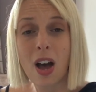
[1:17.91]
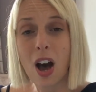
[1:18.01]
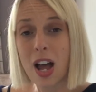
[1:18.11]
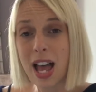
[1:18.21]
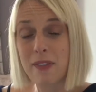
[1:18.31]

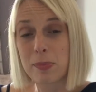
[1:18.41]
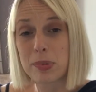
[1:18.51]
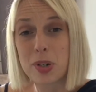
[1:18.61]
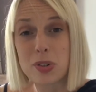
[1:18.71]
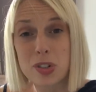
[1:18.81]
I have a
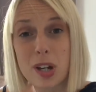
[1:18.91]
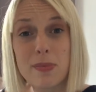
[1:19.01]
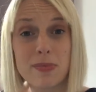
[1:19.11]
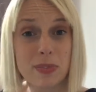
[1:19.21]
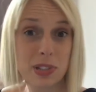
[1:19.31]
brochure
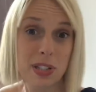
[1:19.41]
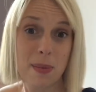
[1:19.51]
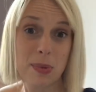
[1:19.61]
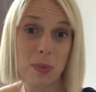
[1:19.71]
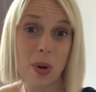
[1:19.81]
in
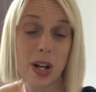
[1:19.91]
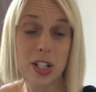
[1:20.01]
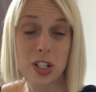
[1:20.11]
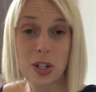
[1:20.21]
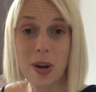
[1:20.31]
terms of what I
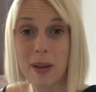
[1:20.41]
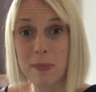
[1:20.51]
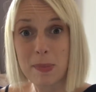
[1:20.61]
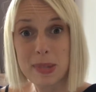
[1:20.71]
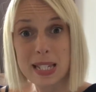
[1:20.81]
do. I have
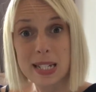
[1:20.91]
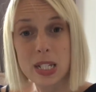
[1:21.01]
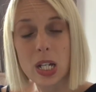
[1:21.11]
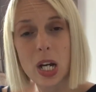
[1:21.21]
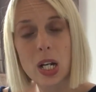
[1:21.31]
my business
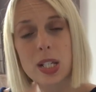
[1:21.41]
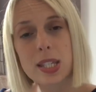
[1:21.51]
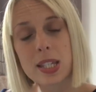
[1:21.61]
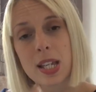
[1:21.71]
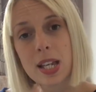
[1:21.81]

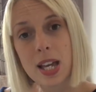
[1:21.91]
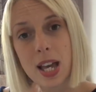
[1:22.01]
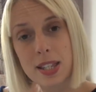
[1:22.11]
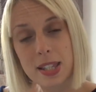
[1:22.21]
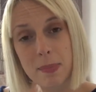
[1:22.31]
cards.
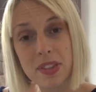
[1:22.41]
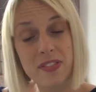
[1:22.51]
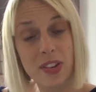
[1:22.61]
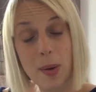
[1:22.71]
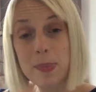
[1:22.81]
Some of the
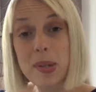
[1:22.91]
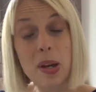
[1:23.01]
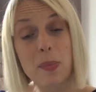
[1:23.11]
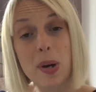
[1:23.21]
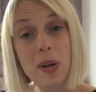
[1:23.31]
firms that I
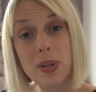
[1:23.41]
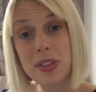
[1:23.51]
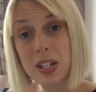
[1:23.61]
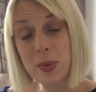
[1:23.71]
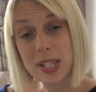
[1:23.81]
work with,
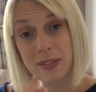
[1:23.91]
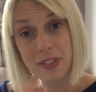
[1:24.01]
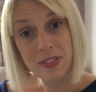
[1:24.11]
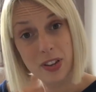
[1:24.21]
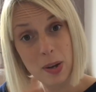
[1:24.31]
they always have a
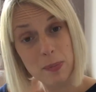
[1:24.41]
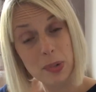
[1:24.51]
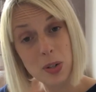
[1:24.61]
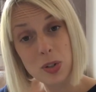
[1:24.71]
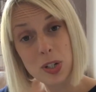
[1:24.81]
firm
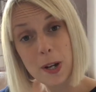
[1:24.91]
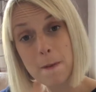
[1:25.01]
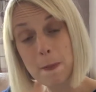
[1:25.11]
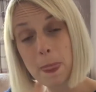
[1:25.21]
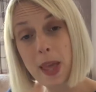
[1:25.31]
brochure.
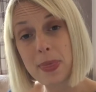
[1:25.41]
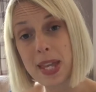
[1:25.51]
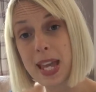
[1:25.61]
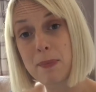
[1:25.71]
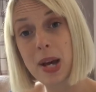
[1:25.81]

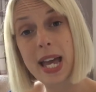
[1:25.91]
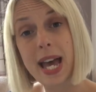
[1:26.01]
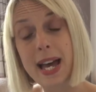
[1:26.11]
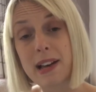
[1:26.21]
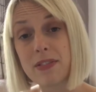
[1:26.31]
They might
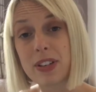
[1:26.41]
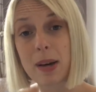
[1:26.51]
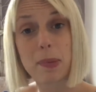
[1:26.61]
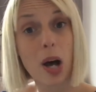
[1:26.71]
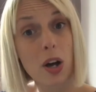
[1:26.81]
have
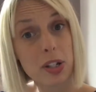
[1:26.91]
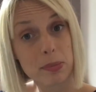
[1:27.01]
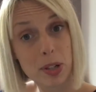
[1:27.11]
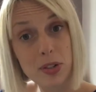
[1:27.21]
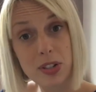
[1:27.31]
a partner
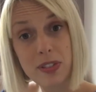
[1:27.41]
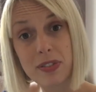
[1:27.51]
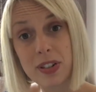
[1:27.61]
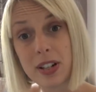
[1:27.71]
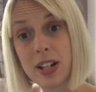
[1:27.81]
brochure
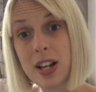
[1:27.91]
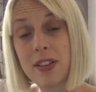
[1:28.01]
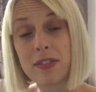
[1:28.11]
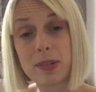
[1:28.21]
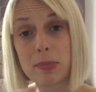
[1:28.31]
for
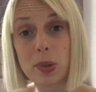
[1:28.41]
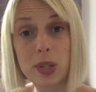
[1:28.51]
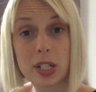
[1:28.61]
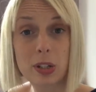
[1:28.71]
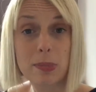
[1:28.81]

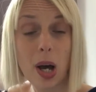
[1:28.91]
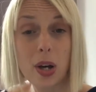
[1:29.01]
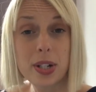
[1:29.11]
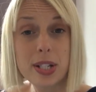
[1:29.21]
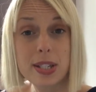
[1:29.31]
employing new
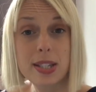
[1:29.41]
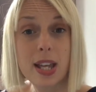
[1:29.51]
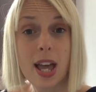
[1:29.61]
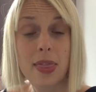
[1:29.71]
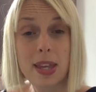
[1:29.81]
partners.
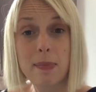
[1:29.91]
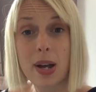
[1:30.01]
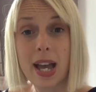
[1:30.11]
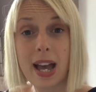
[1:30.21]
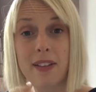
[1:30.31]
They
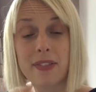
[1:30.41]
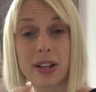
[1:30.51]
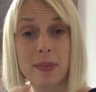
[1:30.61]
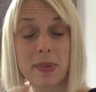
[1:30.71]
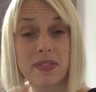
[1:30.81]
might have
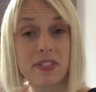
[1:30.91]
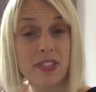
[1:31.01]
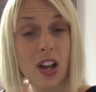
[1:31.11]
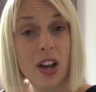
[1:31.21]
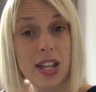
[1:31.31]

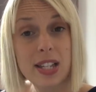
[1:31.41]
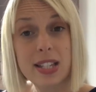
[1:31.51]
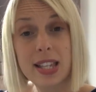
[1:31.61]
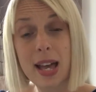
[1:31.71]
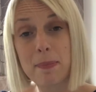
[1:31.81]

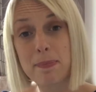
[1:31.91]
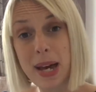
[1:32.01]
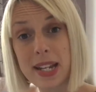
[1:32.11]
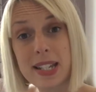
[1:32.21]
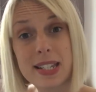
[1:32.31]
flyers and
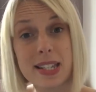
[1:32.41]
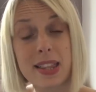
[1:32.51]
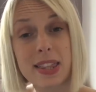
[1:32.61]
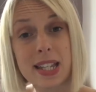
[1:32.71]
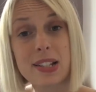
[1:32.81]
banners
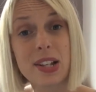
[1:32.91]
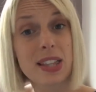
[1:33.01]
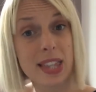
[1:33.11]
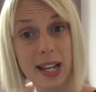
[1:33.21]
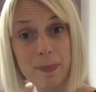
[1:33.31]
and things
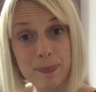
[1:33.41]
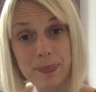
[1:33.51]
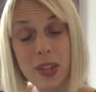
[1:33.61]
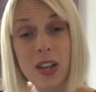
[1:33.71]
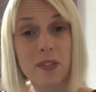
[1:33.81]
like that
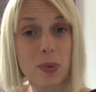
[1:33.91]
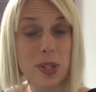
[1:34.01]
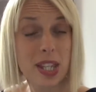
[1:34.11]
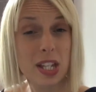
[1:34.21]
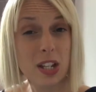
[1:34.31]
for
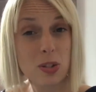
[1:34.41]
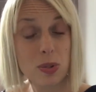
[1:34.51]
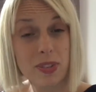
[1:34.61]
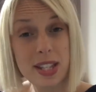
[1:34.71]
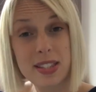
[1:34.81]
when they go to
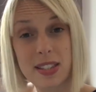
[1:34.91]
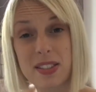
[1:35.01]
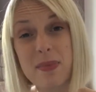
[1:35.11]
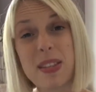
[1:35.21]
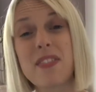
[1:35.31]
events, so
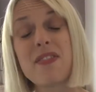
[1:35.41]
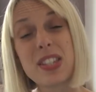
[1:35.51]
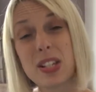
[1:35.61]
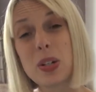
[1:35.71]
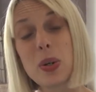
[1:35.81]
something
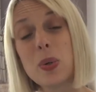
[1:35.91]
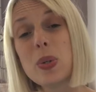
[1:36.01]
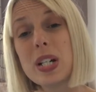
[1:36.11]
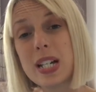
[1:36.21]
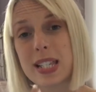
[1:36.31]

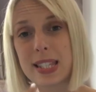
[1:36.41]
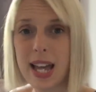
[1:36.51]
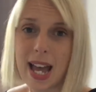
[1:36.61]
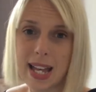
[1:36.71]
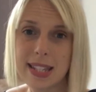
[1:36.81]
physical to
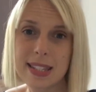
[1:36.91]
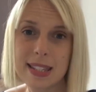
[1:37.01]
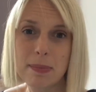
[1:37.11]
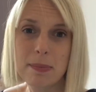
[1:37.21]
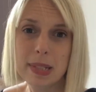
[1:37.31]
hand to
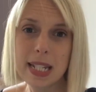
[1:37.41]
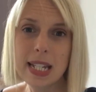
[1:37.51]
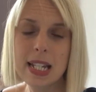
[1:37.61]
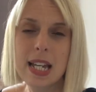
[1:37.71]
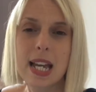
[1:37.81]

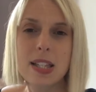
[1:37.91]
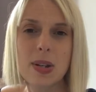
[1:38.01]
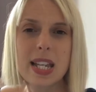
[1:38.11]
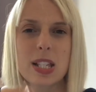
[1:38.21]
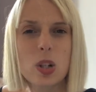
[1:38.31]
somebody. So
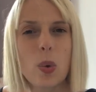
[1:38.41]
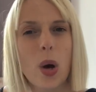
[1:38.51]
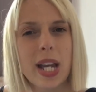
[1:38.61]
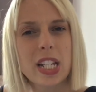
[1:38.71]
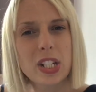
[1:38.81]
it's
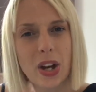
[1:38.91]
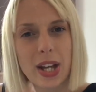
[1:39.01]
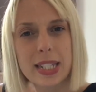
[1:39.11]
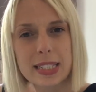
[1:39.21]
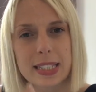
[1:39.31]
quite
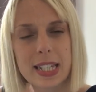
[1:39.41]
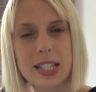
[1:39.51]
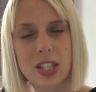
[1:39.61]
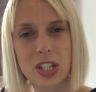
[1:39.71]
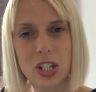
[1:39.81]
nice
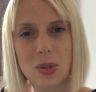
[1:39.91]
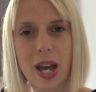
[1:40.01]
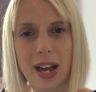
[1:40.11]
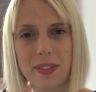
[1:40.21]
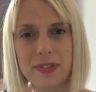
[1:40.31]
to
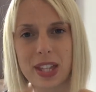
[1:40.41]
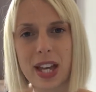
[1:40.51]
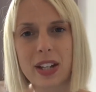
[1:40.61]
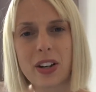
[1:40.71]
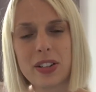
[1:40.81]
have
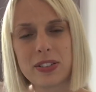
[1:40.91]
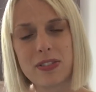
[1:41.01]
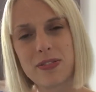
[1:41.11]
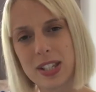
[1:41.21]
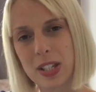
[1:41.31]
that kind of
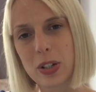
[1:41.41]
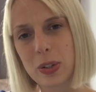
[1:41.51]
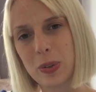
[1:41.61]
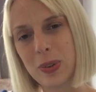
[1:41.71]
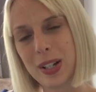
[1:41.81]

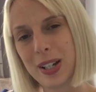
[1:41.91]
physical